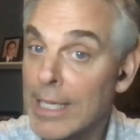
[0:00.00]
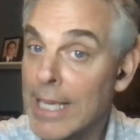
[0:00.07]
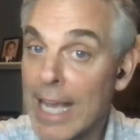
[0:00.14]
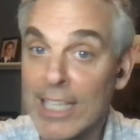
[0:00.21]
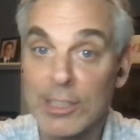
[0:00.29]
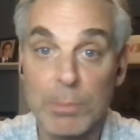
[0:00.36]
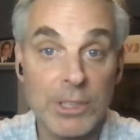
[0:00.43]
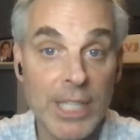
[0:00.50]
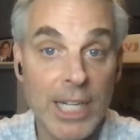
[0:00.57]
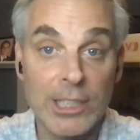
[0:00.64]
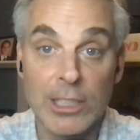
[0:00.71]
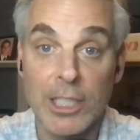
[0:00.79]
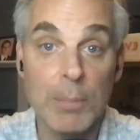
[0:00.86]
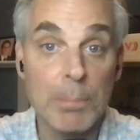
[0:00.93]
He has
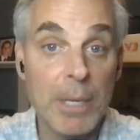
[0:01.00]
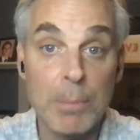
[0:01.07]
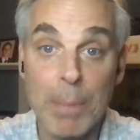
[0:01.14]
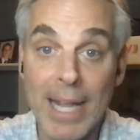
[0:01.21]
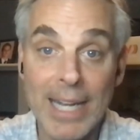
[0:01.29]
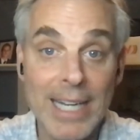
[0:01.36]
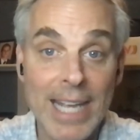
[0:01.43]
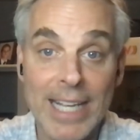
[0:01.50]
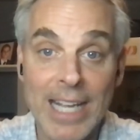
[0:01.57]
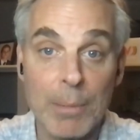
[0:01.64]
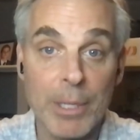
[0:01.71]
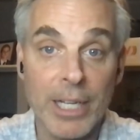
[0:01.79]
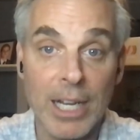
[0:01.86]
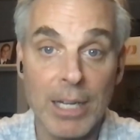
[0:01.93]
potentially a big payday
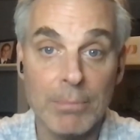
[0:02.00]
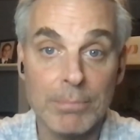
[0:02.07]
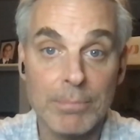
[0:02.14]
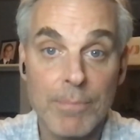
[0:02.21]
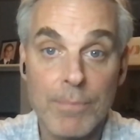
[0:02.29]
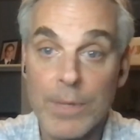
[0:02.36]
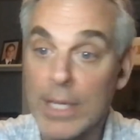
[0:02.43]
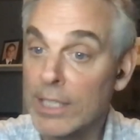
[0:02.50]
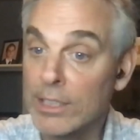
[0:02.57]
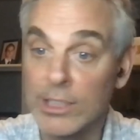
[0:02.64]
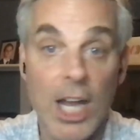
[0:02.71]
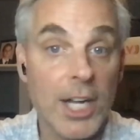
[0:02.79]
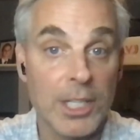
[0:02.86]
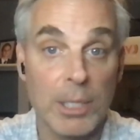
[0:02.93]
coming up.
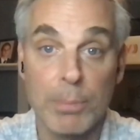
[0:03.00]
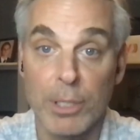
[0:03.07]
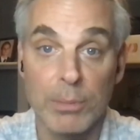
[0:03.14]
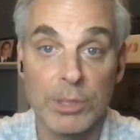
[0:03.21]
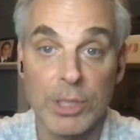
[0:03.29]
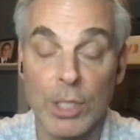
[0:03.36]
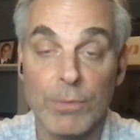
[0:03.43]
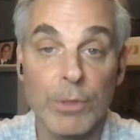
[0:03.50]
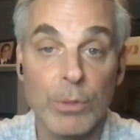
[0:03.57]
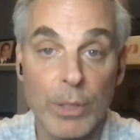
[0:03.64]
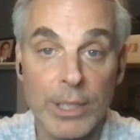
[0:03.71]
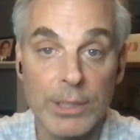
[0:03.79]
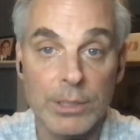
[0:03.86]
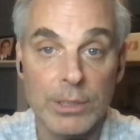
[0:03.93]
He's not going to put himself
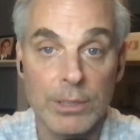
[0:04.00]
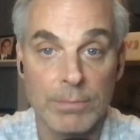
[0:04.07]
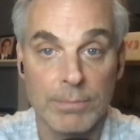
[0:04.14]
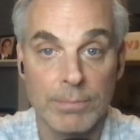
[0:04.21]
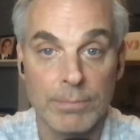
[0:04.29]
at risk.